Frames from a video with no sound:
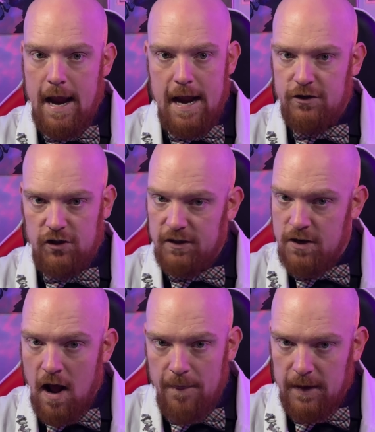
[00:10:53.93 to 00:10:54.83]
It's just
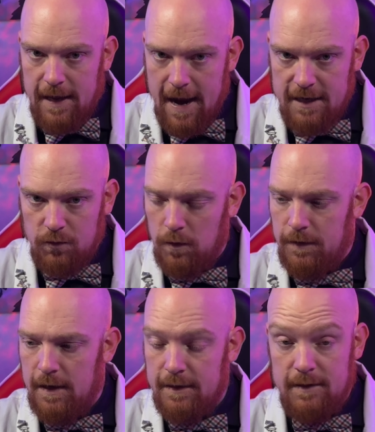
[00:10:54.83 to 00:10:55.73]
not the case
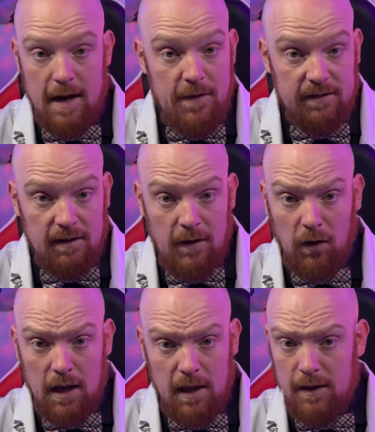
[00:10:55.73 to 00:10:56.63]
with this, and the
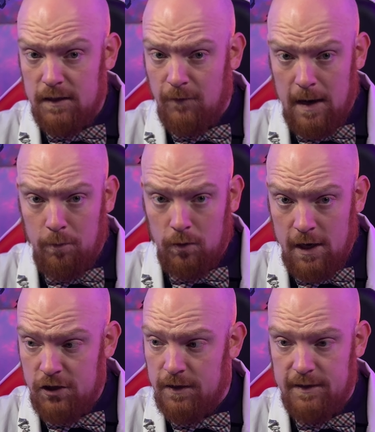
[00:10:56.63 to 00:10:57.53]
significantly less
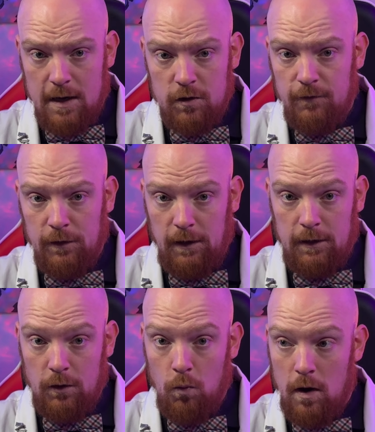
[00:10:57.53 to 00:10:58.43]
vibrations that I was feeling
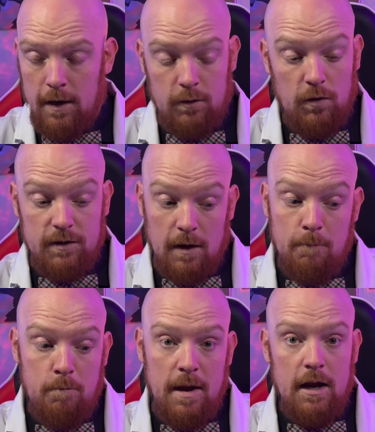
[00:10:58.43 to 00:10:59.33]
in the wand was a
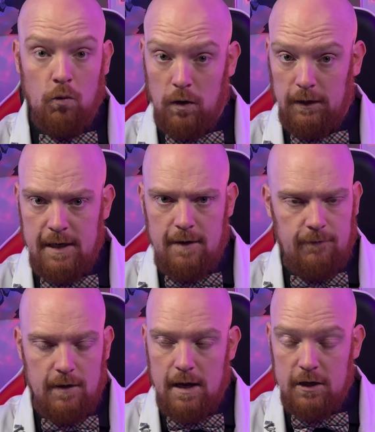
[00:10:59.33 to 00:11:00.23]
big
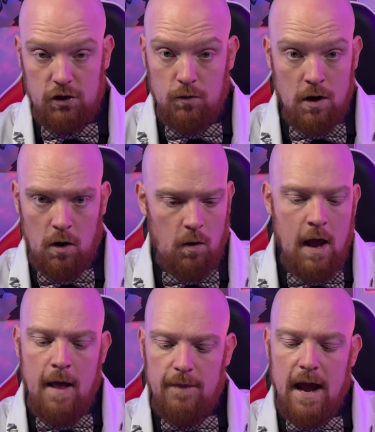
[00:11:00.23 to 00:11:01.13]
relief. As you know,
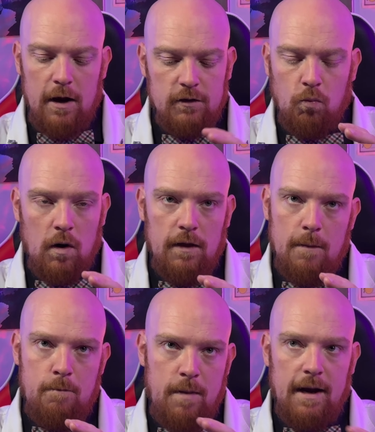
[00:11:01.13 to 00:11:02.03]
that is one of
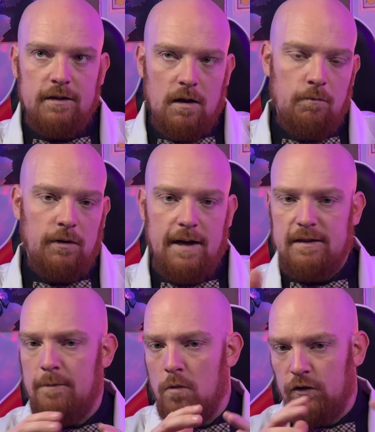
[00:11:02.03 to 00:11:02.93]
the biggest complaints
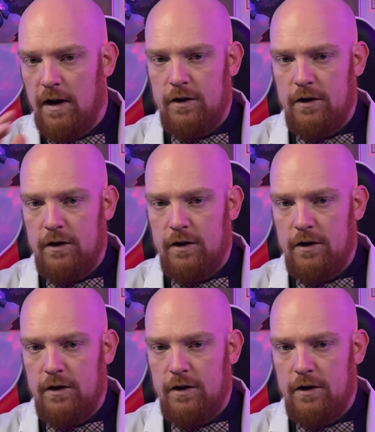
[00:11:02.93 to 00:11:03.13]
that most